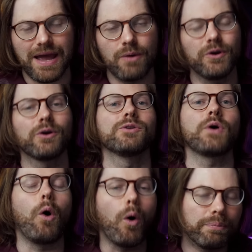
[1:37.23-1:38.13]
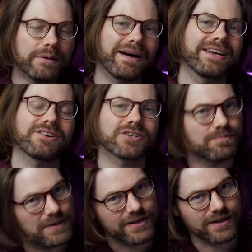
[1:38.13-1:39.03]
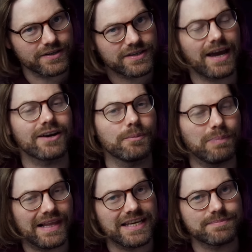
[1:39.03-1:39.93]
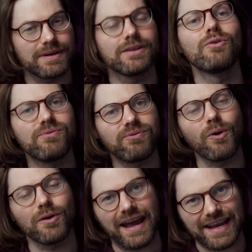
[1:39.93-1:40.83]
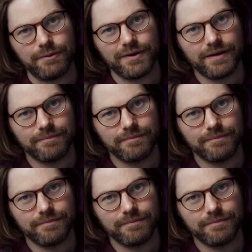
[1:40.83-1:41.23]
and we're going to optimize our speakers and our placement for that area.